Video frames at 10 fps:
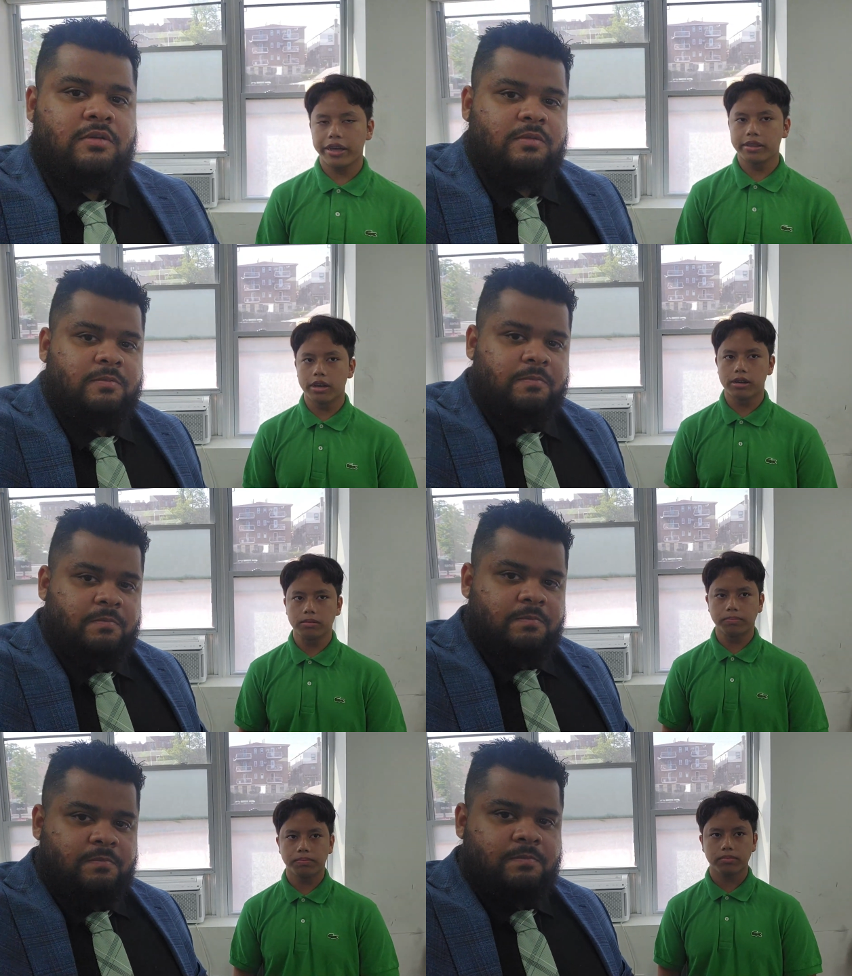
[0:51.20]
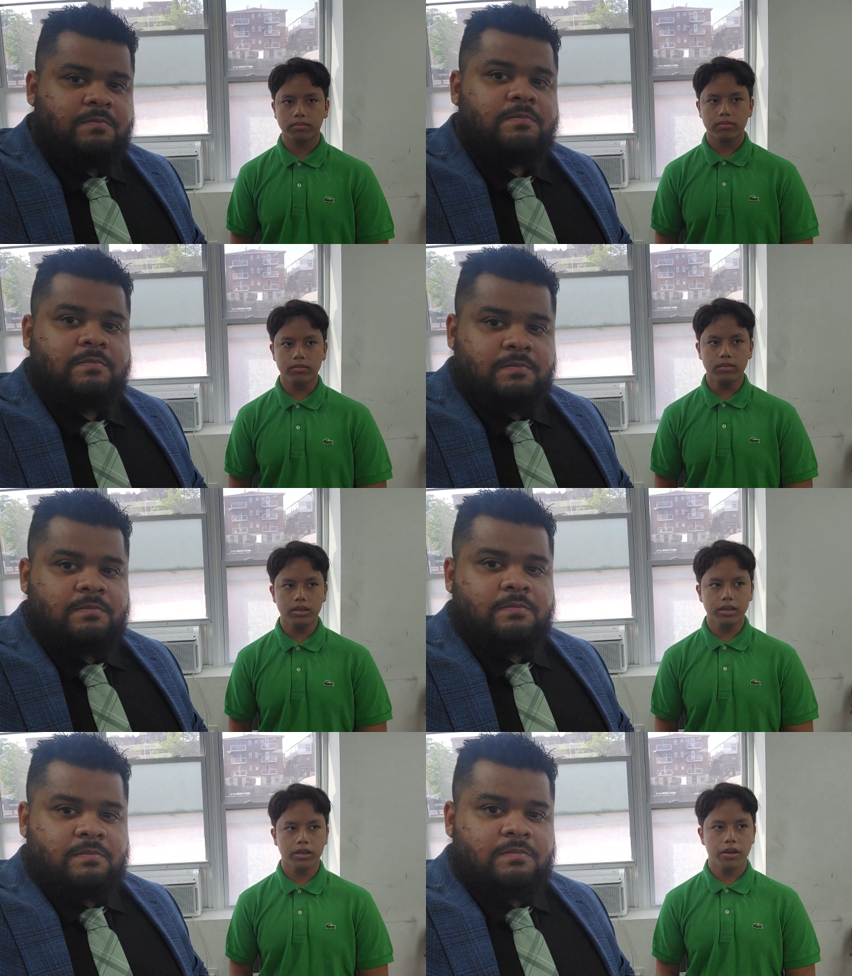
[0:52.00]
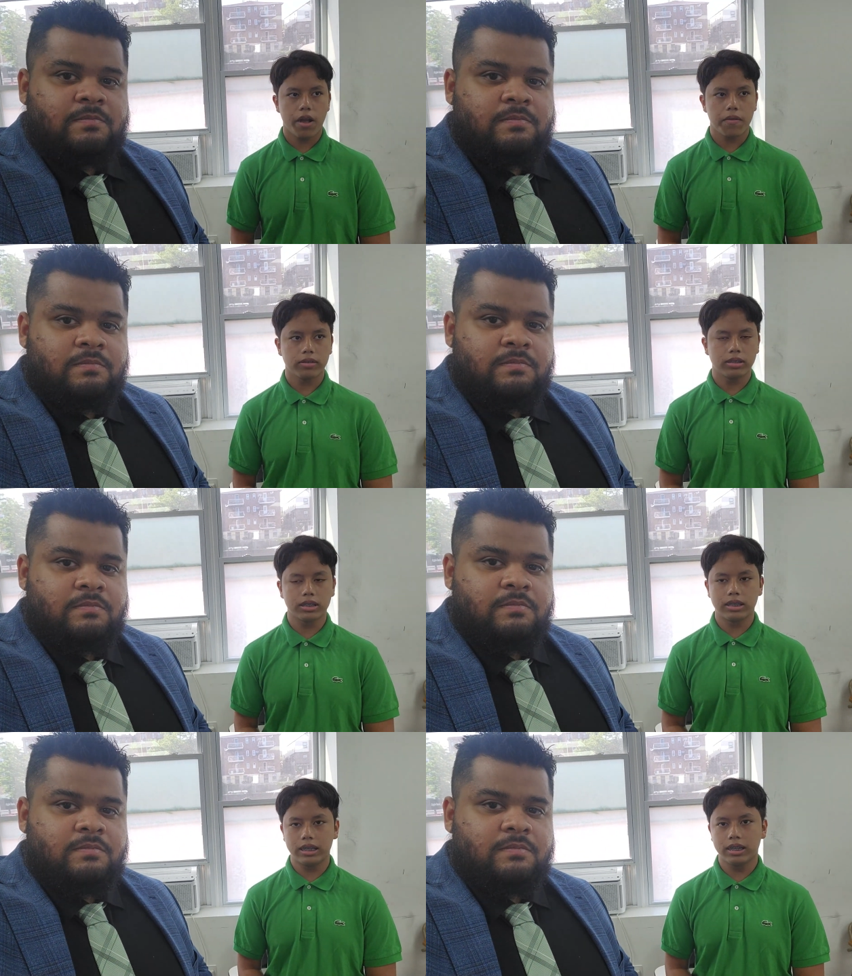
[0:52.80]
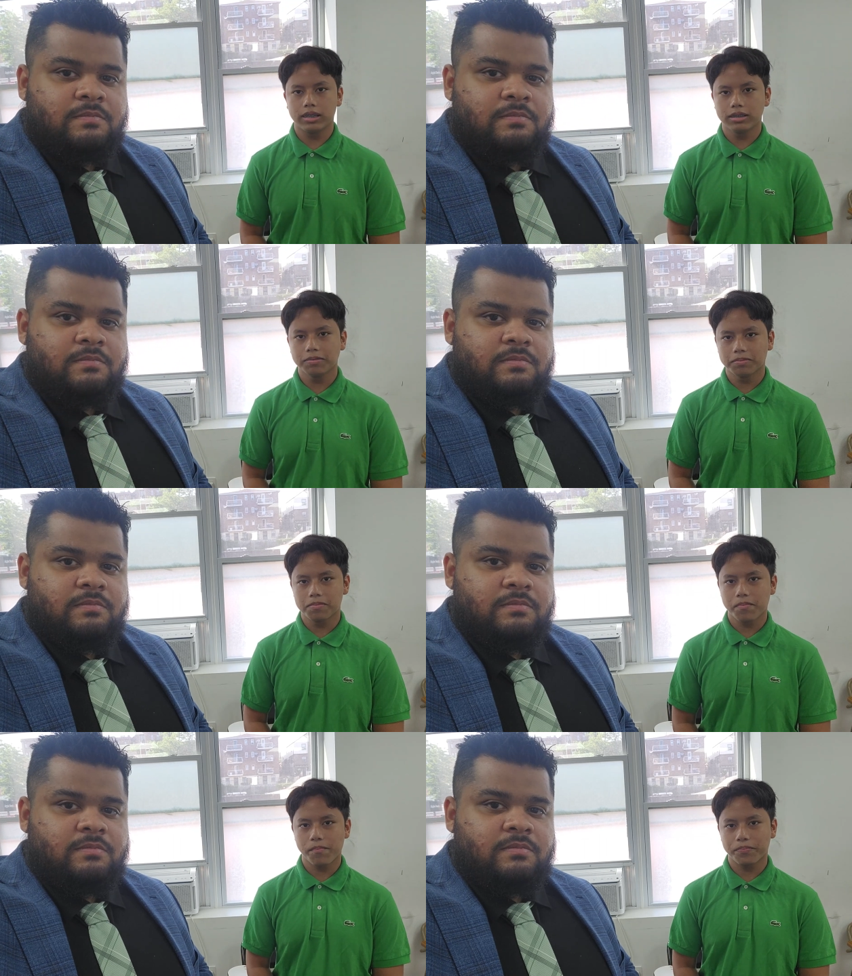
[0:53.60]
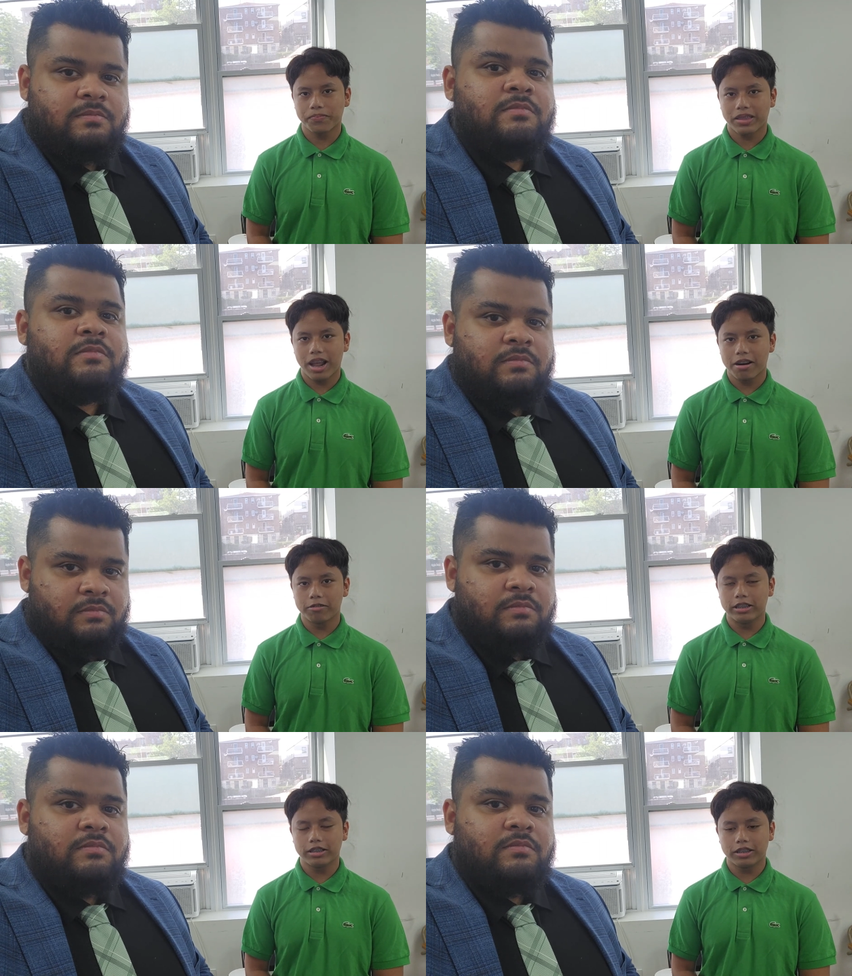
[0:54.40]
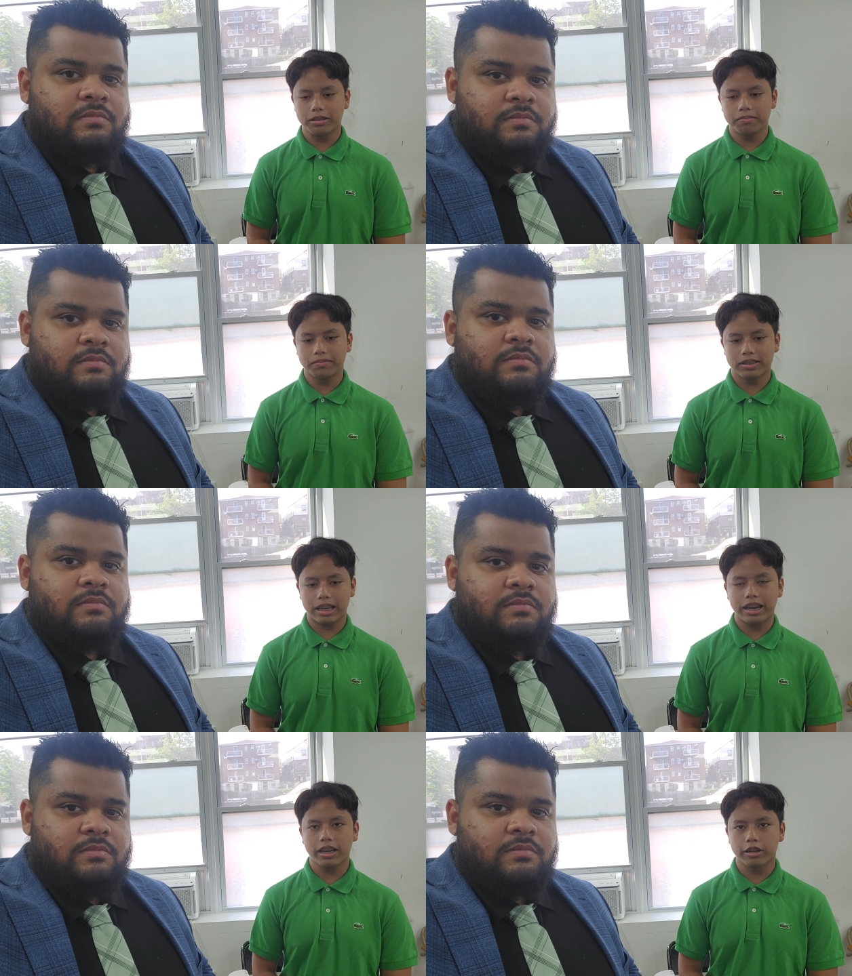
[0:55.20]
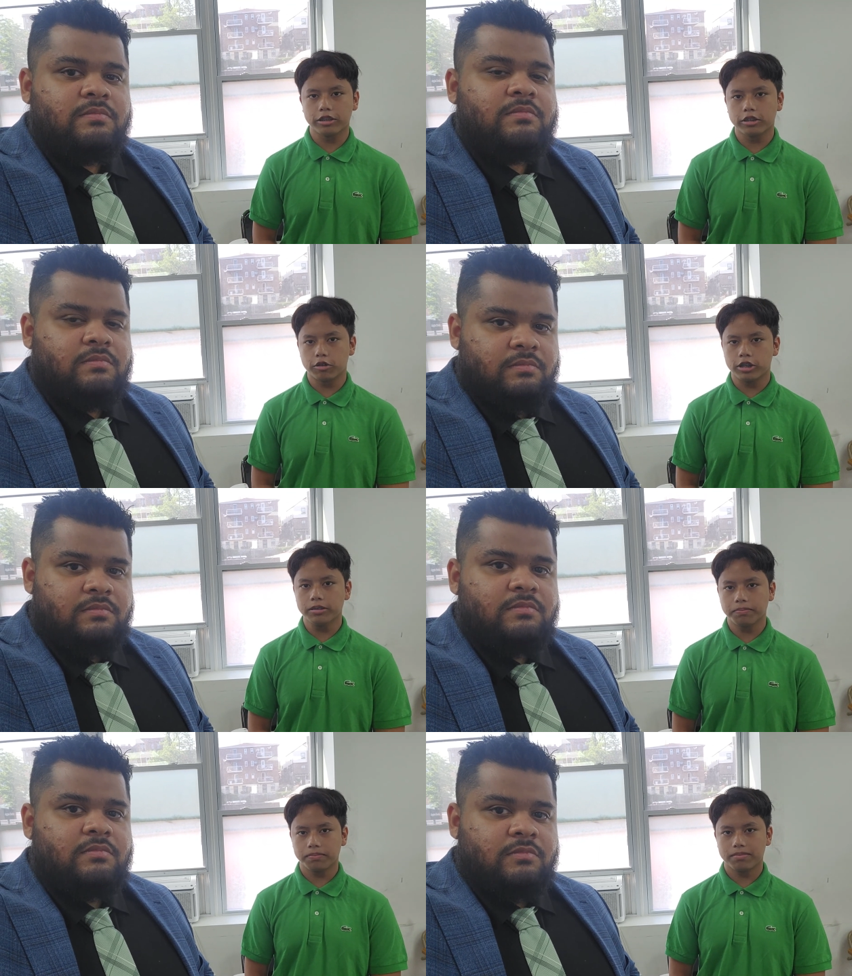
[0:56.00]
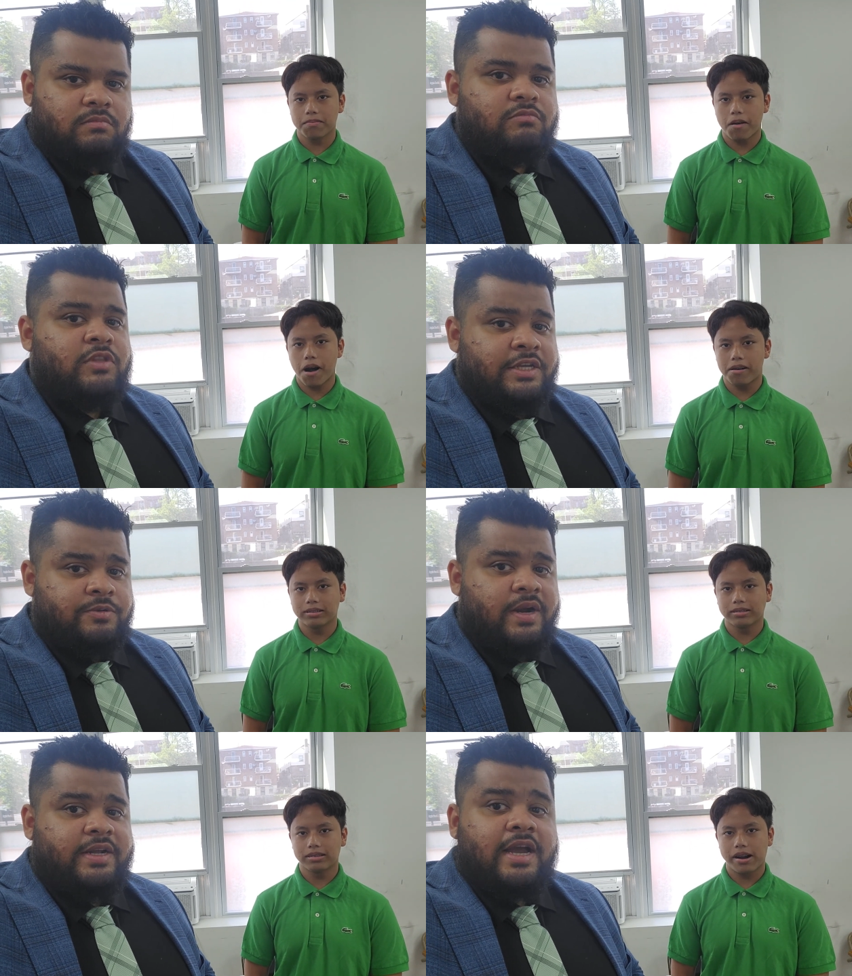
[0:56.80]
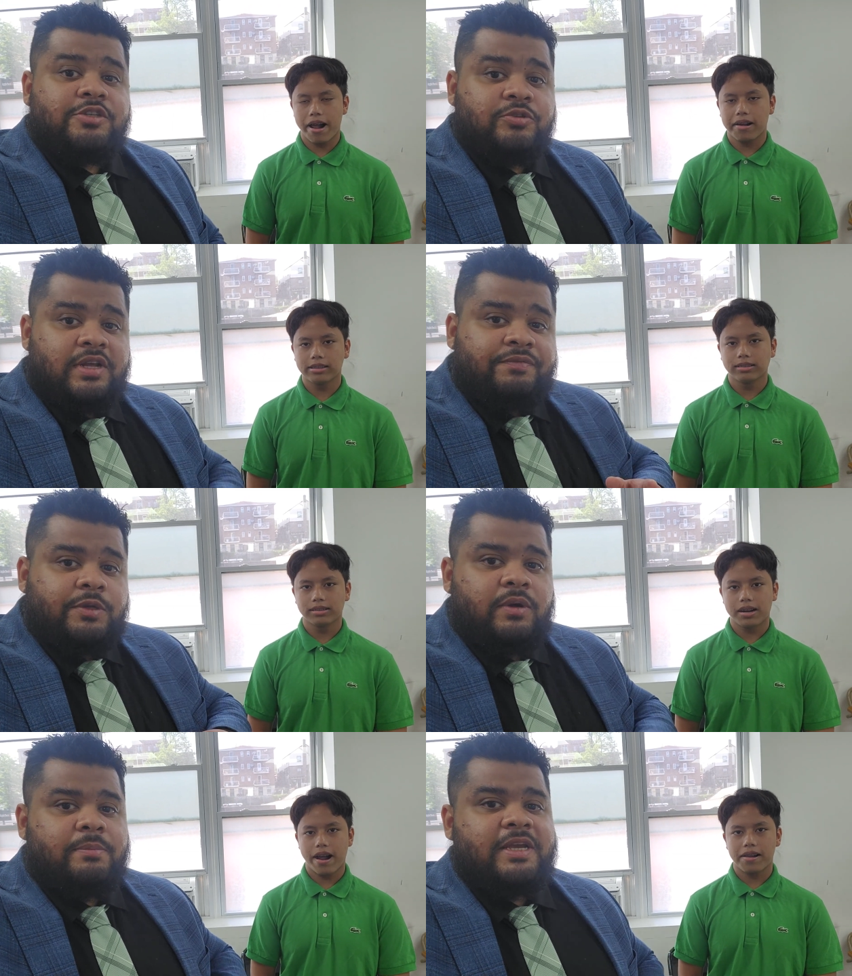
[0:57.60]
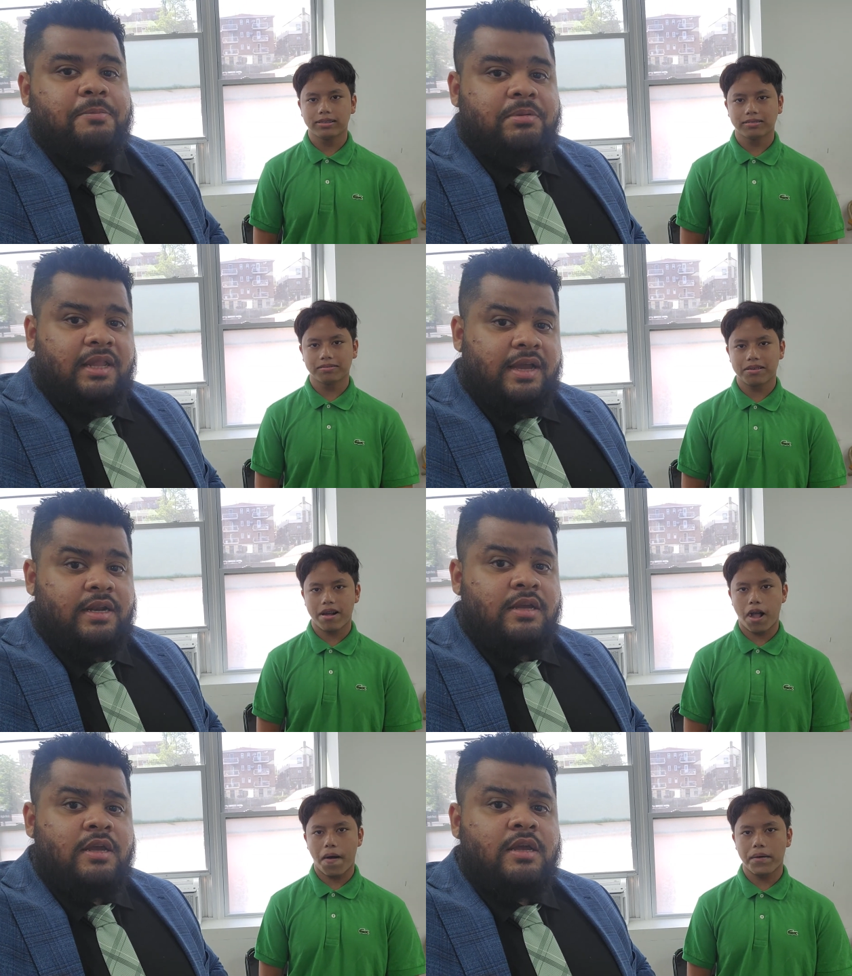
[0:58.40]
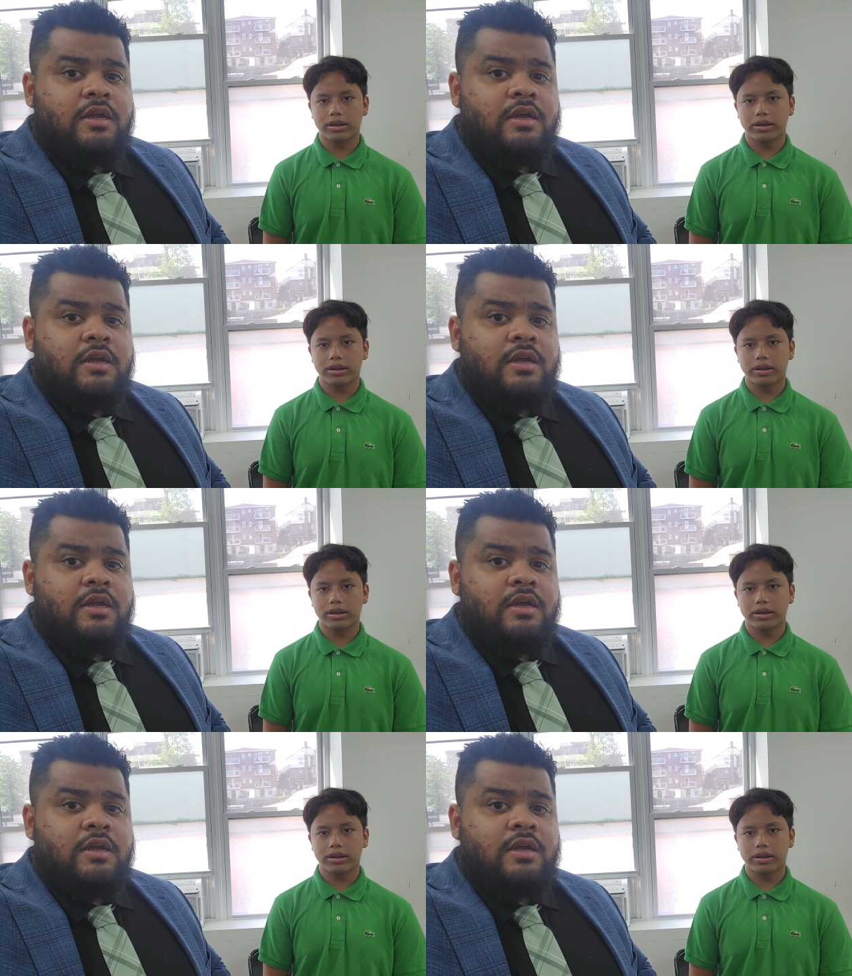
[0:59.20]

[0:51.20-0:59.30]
Speaker 1: and um, succeeding with um, getting a good score.
Speaker 2: That's right, guys. You definitely want to make a plan